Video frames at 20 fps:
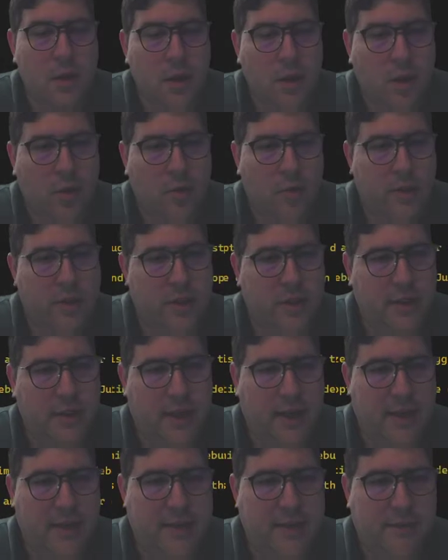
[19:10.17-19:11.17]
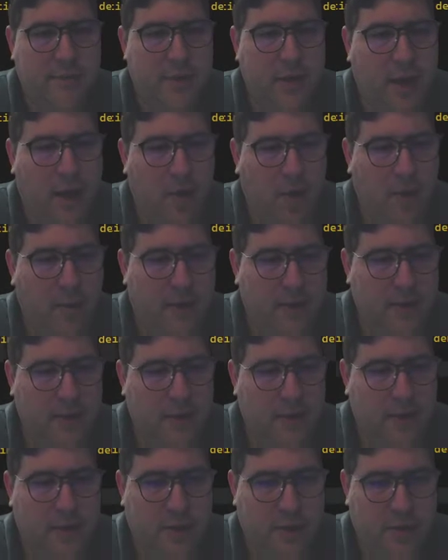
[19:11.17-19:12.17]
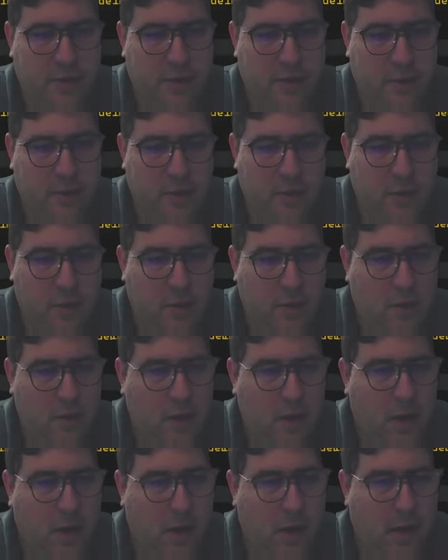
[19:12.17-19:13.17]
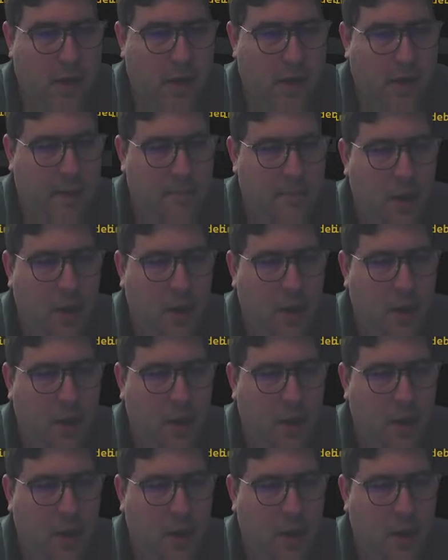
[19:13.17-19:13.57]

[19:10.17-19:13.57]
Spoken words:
we should get a different error message. The